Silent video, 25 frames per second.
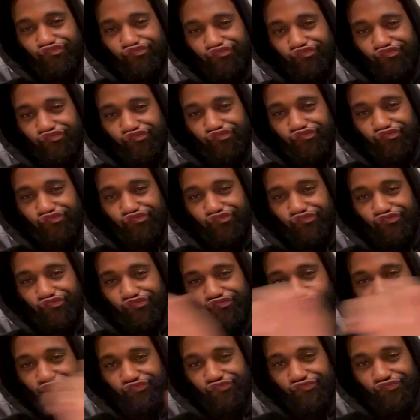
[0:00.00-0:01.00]

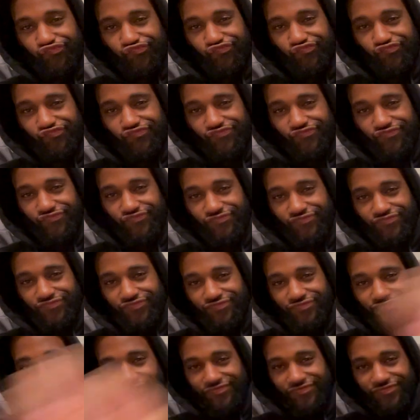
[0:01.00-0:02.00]

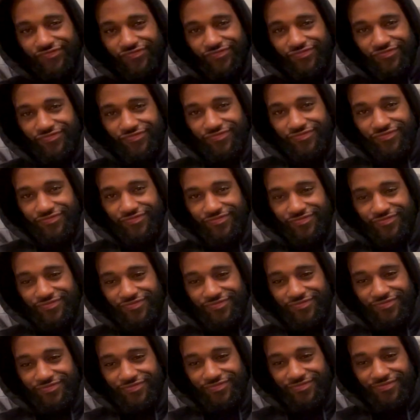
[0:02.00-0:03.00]

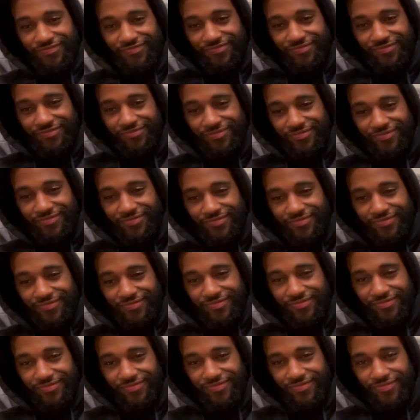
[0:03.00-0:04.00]

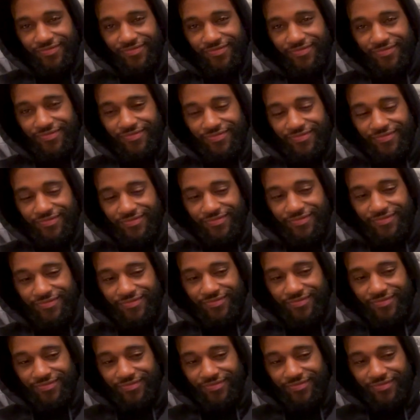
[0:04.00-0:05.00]

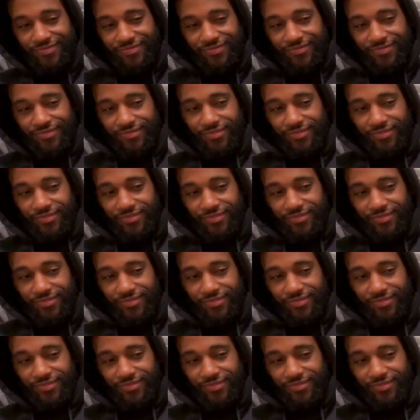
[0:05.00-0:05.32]
No words are spoken by the person on screen.